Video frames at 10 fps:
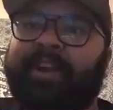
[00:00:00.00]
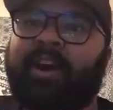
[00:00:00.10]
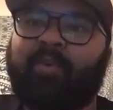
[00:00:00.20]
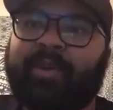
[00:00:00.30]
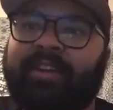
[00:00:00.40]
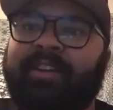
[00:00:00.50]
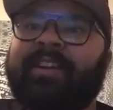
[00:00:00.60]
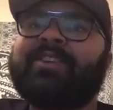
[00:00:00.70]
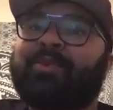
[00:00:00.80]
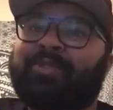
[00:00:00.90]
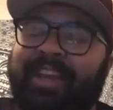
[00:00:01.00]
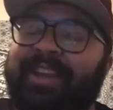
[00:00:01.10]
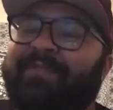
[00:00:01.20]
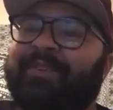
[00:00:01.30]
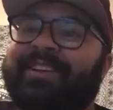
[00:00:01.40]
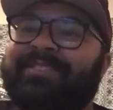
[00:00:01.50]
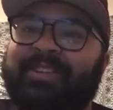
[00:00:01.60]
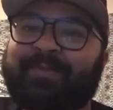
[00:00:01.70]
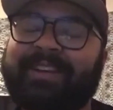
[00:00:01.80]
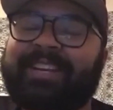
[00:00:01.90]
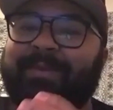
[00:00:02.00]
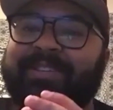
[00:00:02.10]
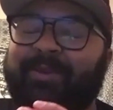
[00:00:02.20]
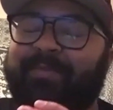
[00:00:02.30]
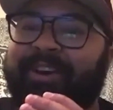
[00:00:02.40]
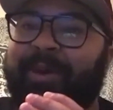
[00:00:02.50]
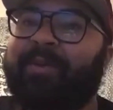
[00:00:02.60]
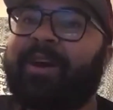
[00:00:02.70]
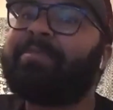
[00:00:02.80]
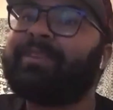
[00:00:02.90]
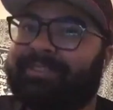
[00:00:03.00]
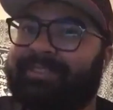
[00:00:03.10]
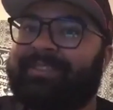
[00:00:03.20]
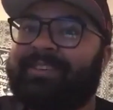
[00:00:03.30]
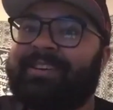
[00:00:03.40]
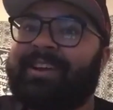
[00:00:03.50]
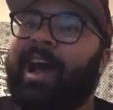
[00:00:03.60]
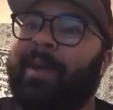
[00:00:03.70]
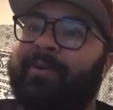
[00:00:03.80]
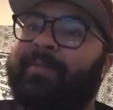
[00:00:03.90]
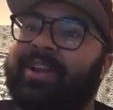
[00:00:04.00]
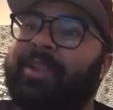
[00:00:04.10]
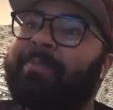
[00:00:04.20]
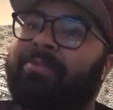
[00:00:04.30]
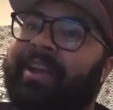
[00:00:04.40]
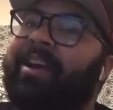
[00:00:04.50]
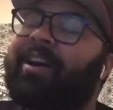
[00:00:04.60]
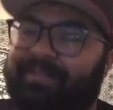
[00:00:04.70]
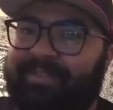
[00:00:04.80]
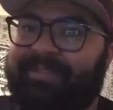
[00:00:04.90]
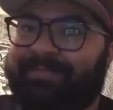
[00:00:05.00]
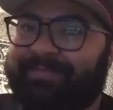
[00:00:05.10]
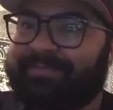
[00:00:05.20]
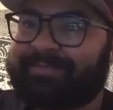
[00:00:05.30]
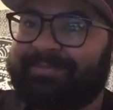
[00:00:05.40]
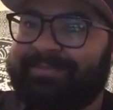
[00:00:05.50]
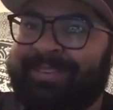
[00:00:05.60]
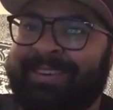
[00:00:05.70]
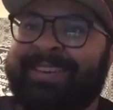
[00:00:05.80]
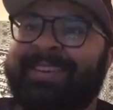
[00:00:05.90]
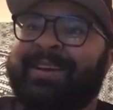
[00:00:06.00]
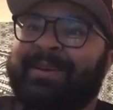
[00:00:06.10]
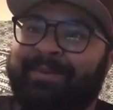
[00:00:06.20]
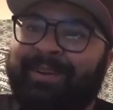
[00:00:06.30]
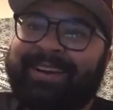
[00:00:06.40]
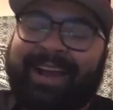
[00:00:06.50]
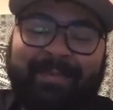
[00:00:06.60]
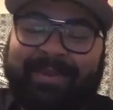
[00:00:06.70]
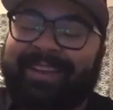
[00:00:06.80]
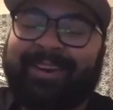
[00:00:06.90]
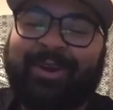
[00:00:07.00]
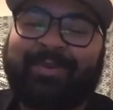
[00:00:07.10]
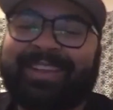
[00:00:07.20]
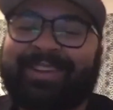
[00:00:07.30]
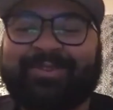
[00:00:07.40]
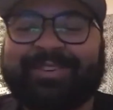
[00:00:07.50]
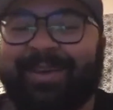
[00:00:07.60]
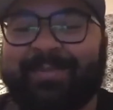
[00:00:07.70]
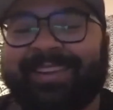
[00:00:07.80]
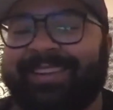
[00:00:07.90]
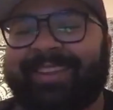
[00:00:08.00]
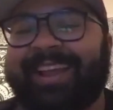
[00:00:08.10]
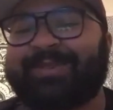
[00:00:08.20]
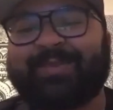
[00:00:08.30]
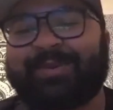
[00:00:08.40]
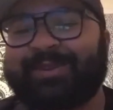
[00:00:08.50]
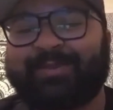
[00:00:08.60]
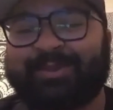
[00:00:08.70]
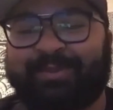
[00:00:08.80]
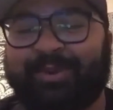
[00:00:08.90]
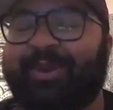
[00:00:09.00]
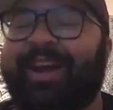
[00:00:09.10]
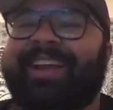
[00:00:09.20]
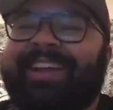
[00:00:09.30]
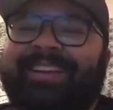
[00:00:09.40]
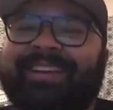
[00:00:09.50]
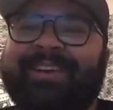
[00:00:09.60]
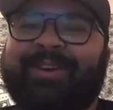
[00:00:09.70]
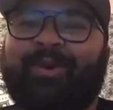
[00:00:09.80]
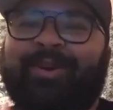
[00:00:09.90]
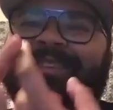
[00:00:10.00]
week. So thankfully, since my team is still putting up numbers, I would be in the playoffs. But I'm getting hurt with injuries. I mean, last week was brutal. I had Cortland